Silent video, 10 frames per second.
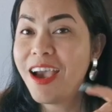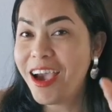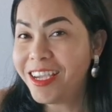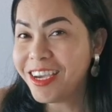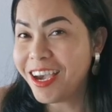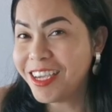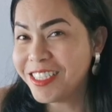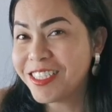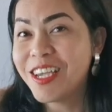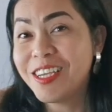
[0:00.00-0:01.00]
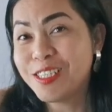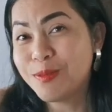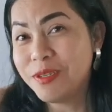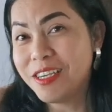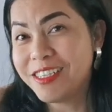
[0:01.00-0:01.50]
Hi guys,
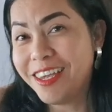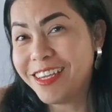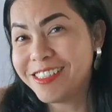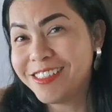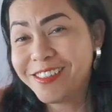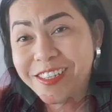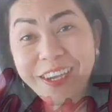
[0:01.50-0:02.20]
it's me again,